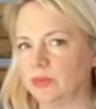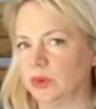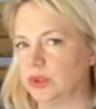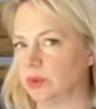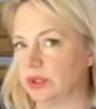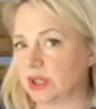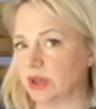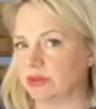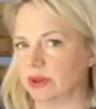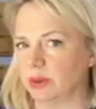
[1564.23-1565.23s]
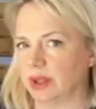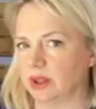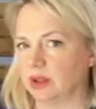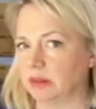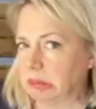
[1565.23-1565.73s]
What do you want to cover it with,
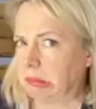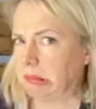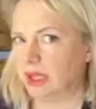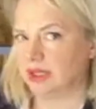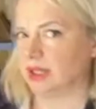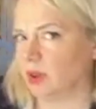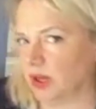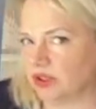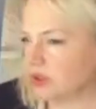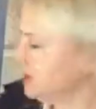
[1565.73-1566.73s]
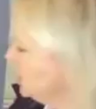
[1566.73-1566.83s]
is the question.